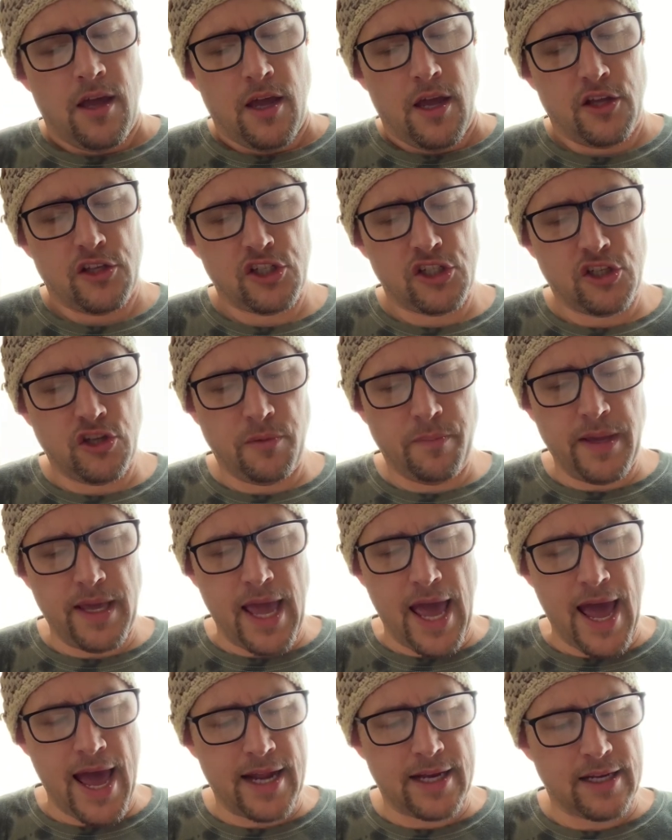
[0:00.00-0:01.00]
It should be
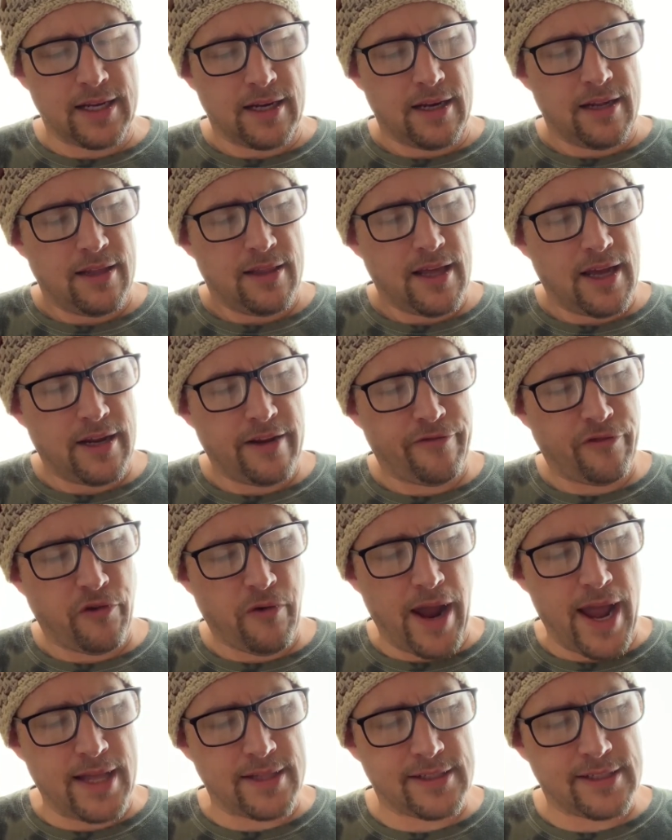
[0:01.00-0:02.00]
added that if
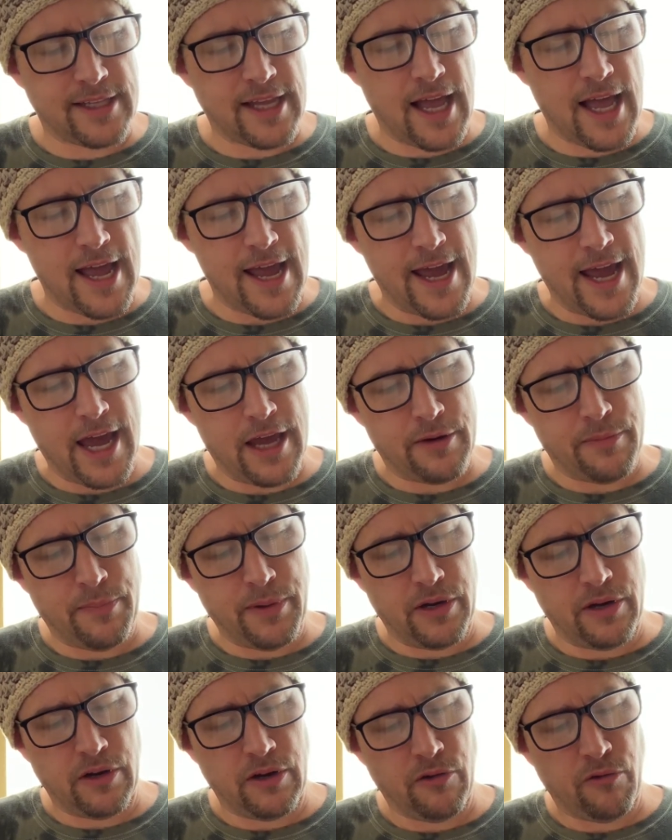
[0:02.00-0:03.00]
Grand Sai had
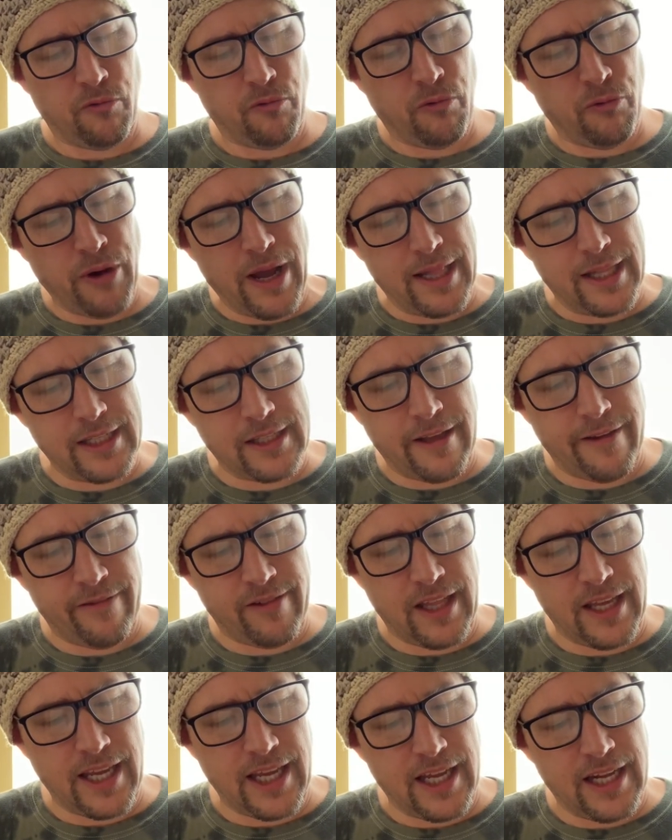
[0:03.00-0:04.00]
been
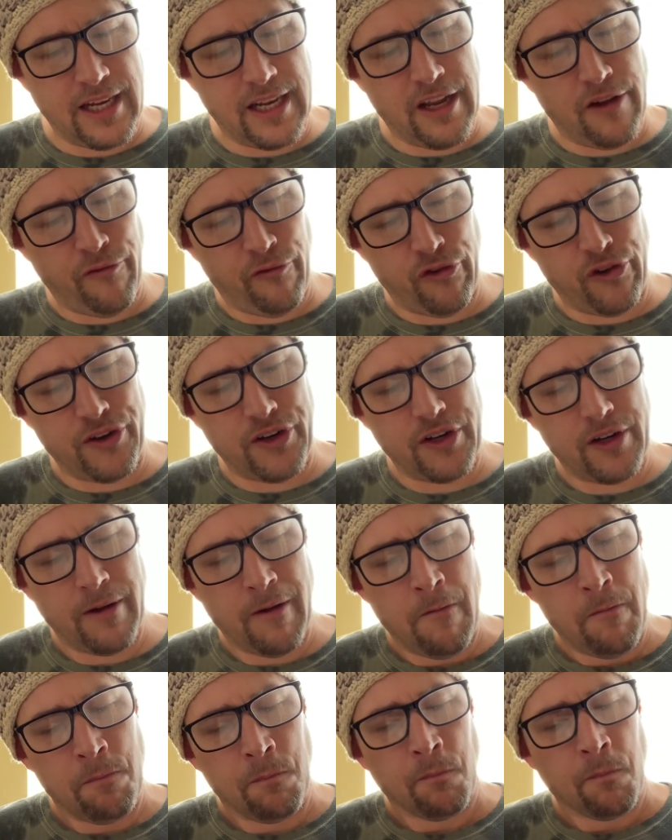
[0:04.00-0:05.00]
relatively indifferent
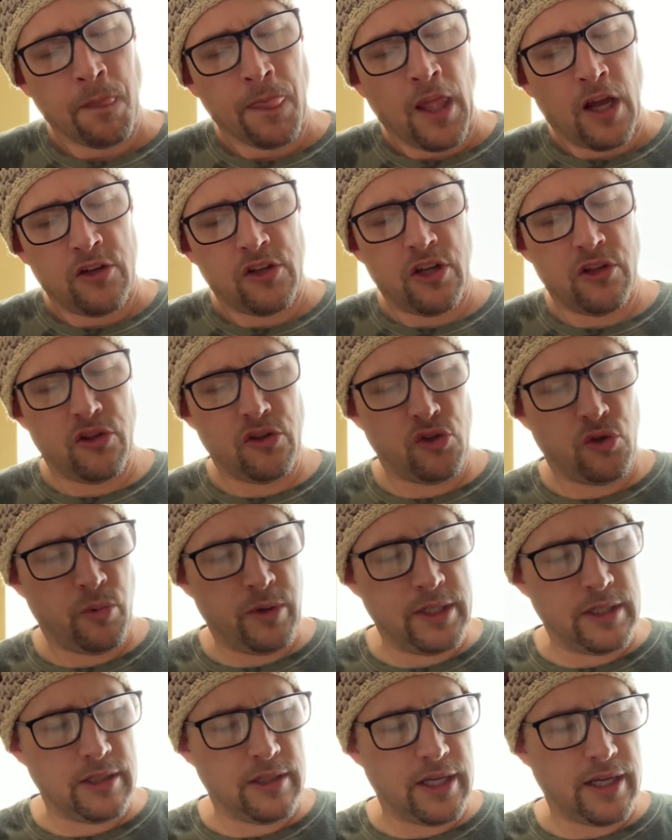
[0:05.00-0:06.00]
to the
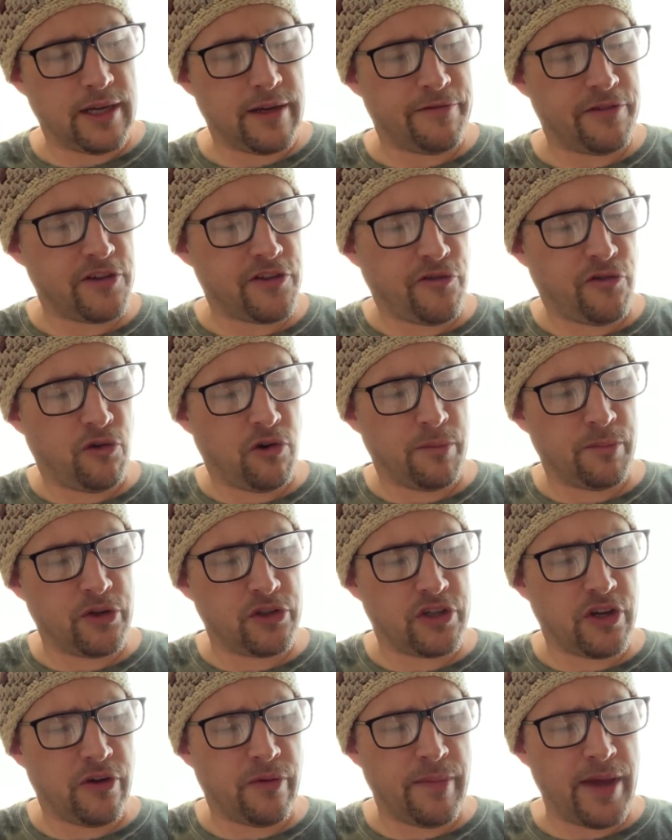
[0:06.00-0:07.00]
dwindling of his former
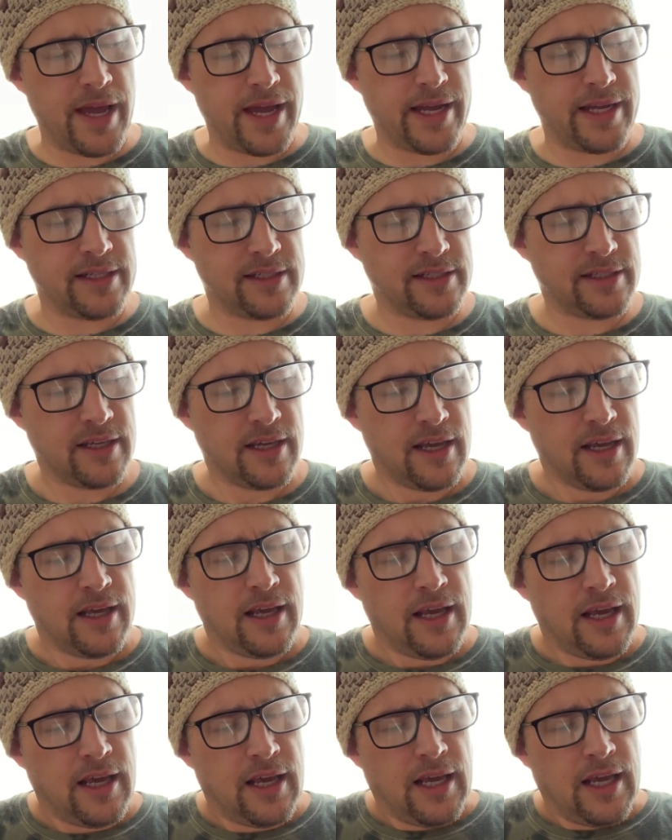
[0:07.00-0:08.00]
domains,
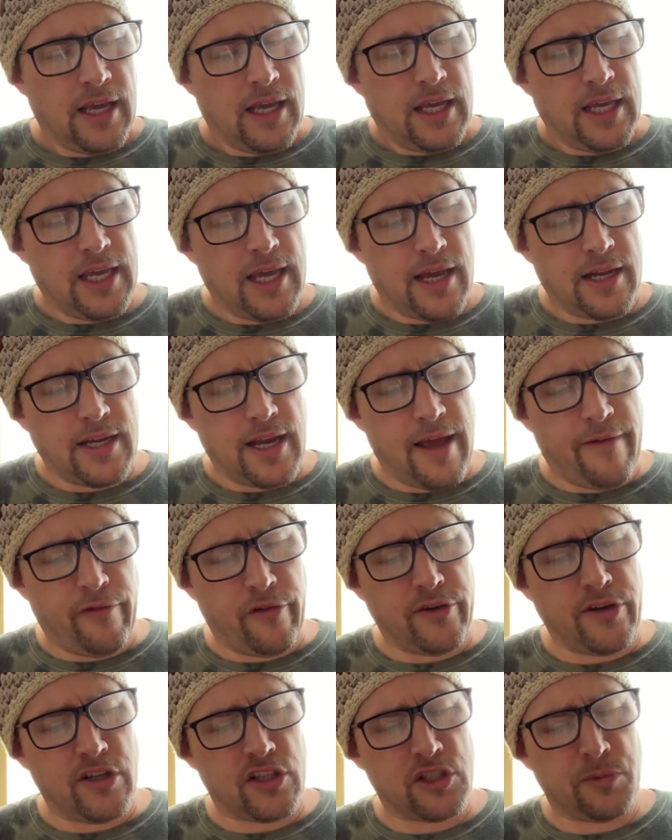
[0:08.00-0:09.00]
he had
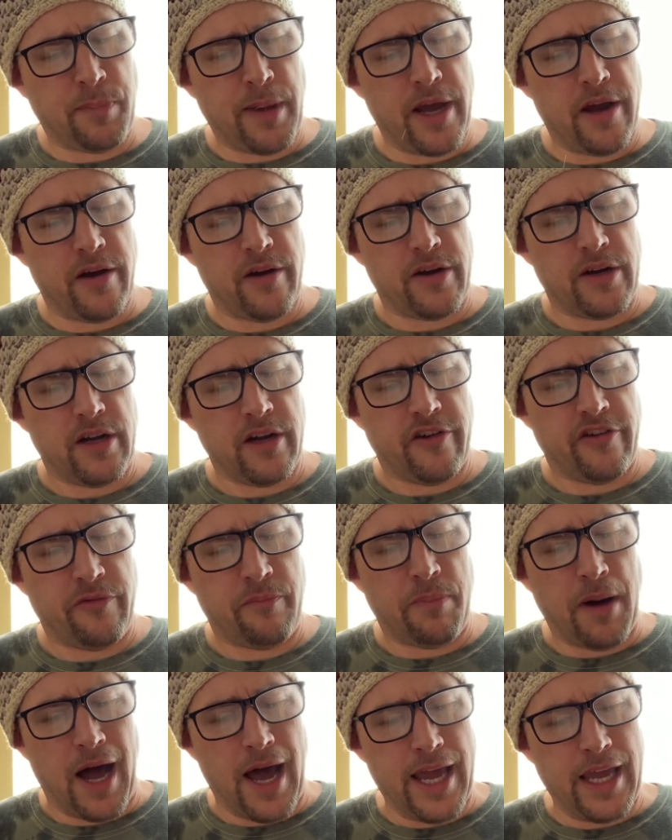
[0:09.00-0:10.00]
never despaired
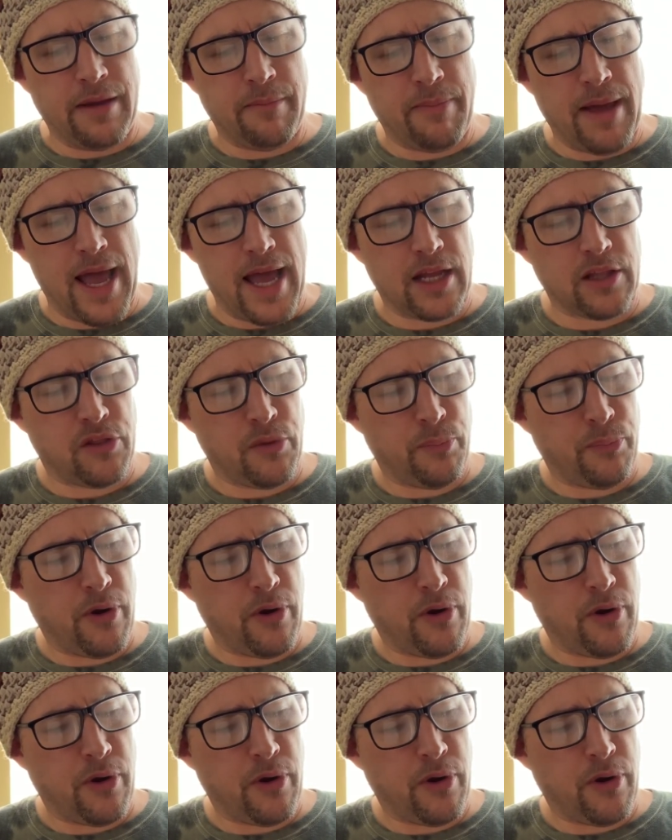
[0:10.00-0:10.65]
of buying back the